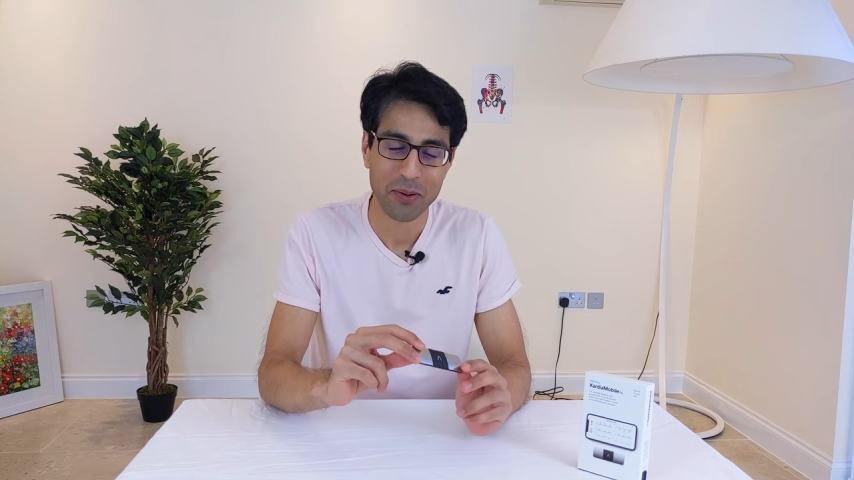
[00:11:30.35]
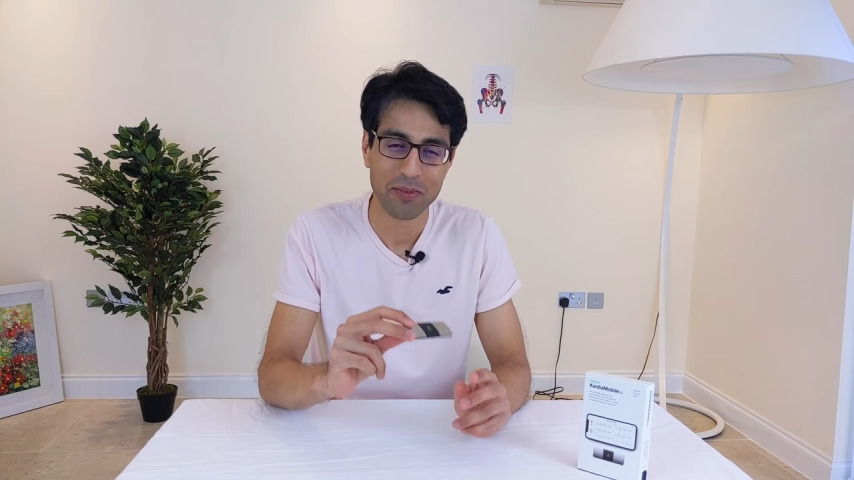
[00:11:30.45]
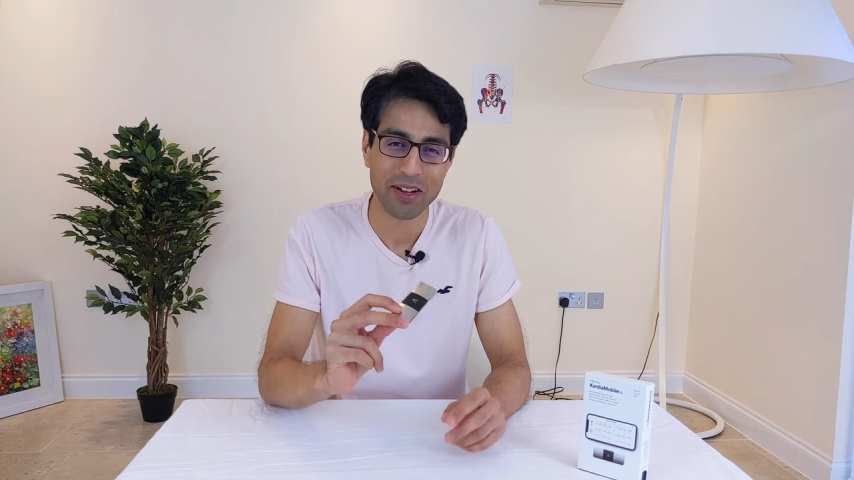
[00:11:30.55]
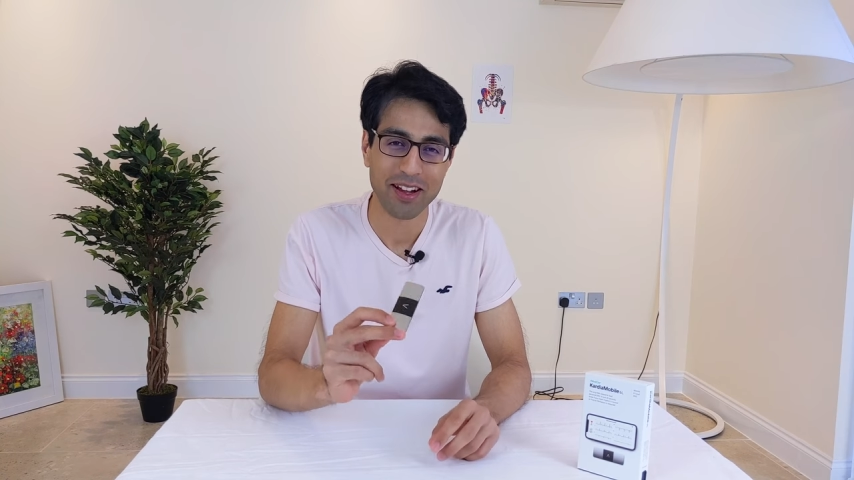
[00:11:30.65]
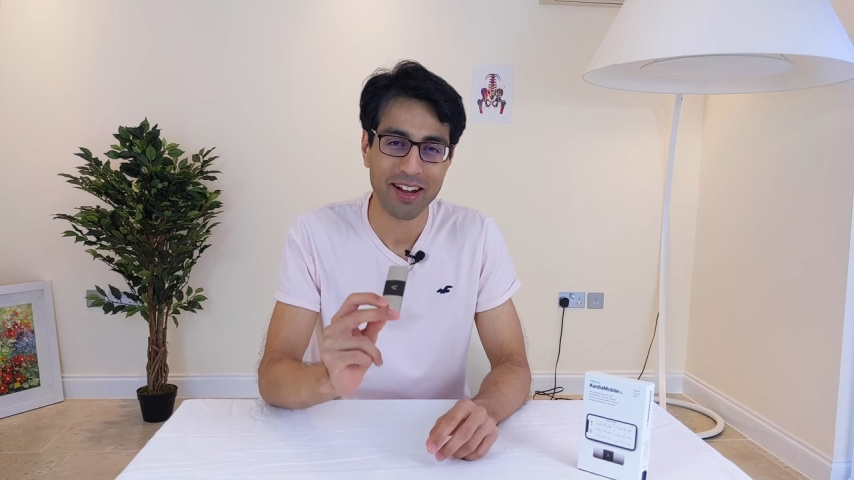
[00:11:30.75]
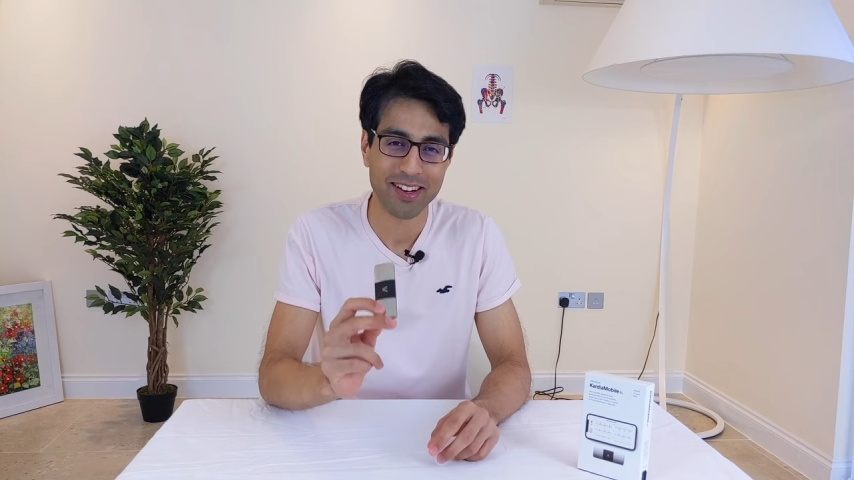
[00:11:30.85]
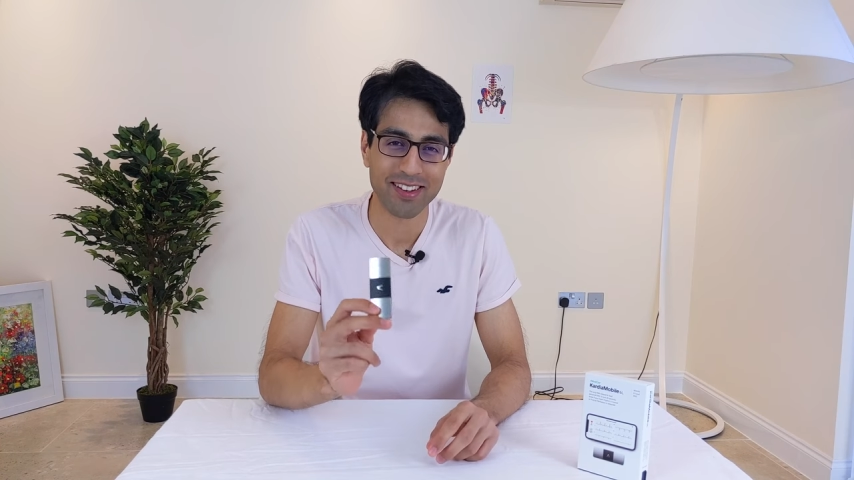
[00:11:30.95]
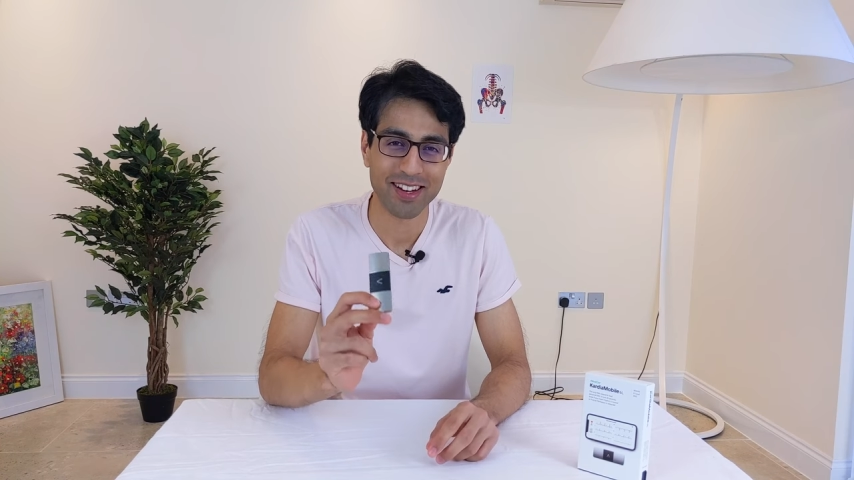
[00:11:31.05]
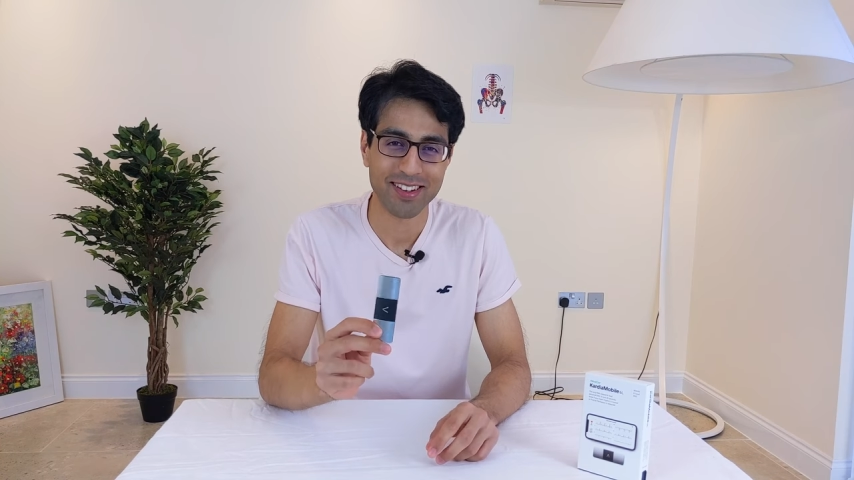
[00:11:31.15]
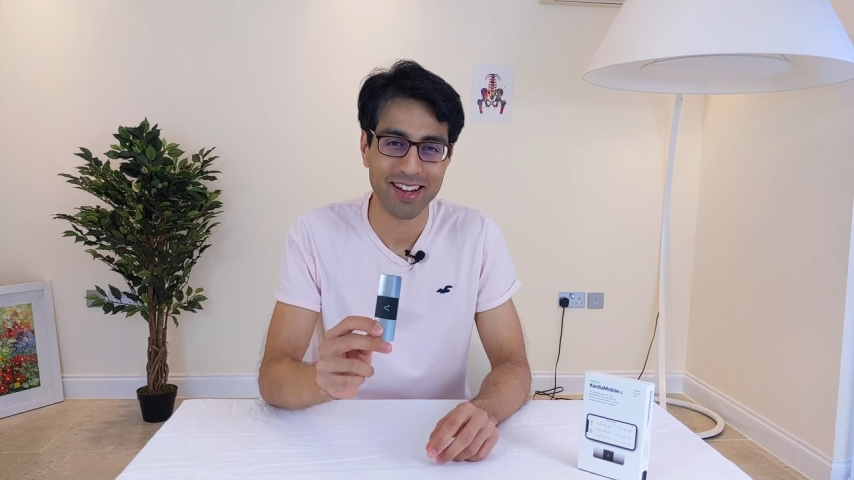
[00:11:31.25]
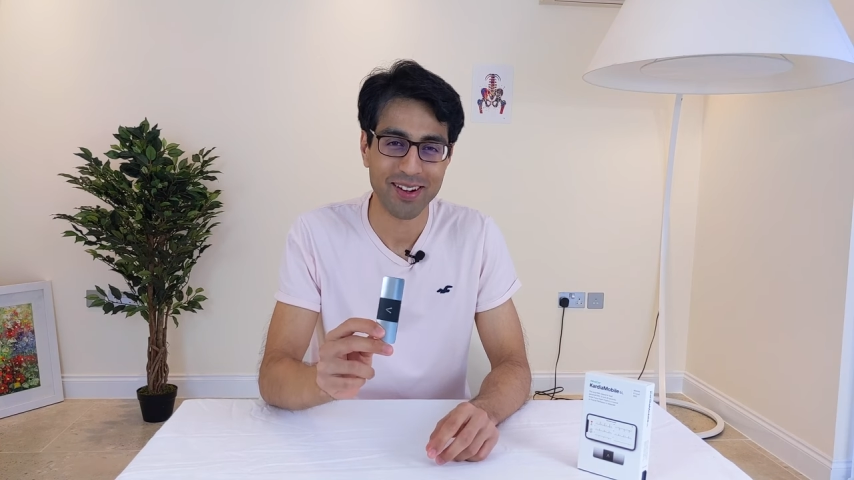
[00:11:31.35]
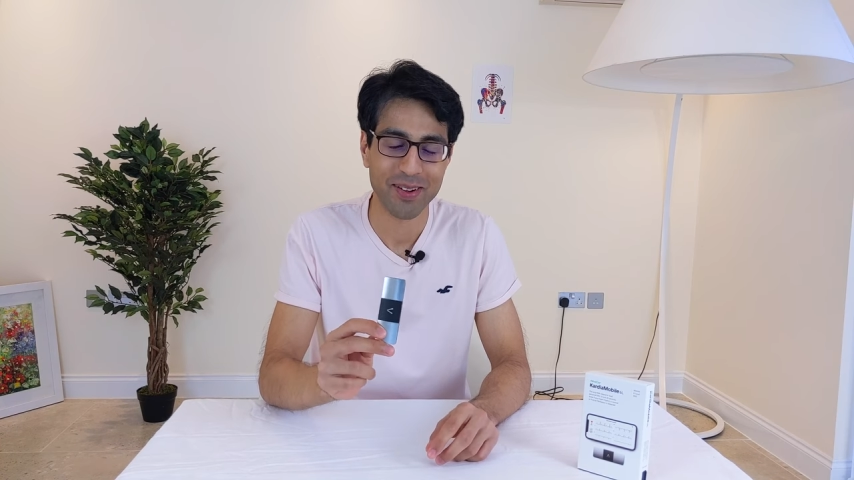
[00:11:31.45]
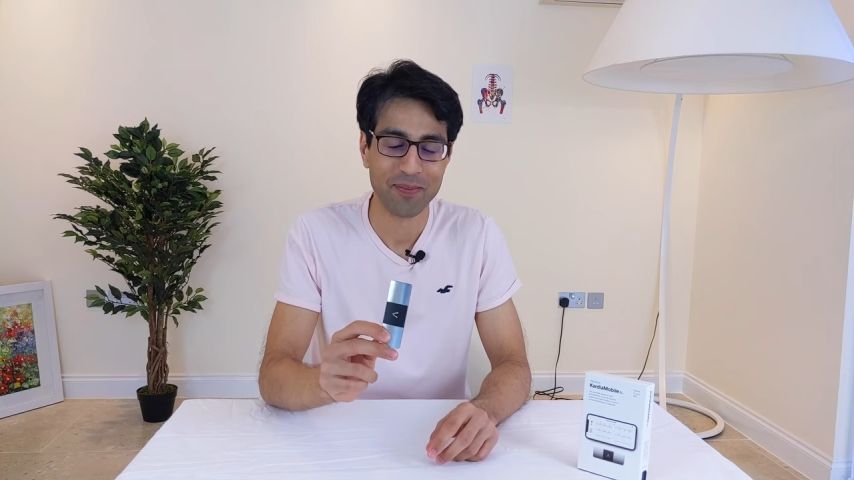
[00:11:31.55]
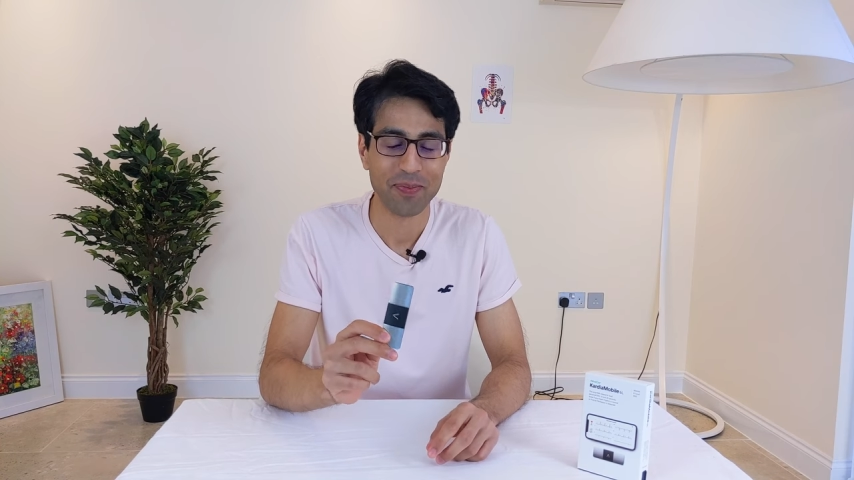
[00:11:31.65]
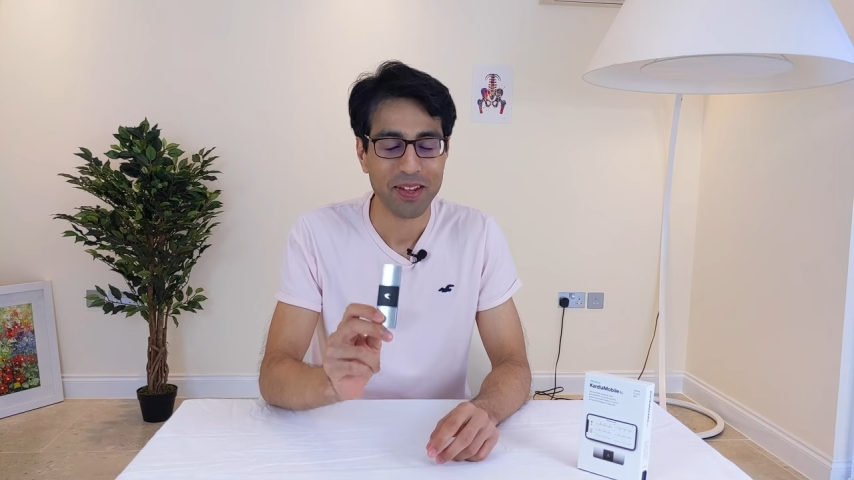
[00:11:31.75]
of the Kardia
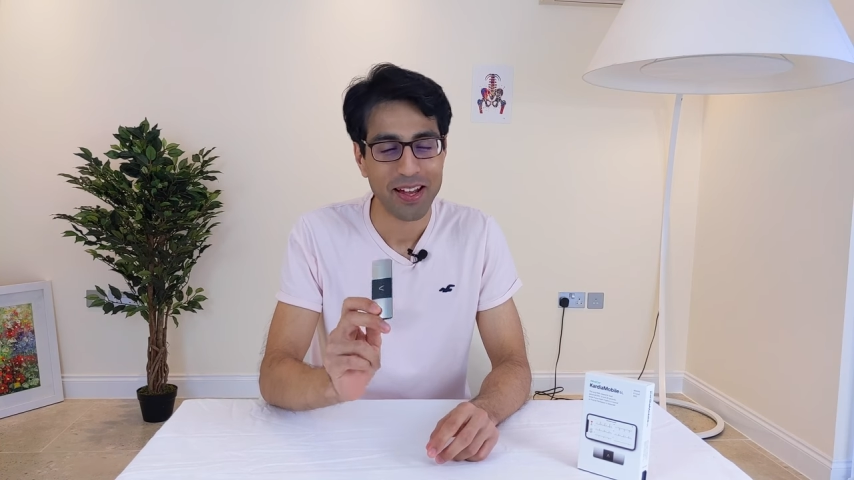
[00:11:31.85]
6L.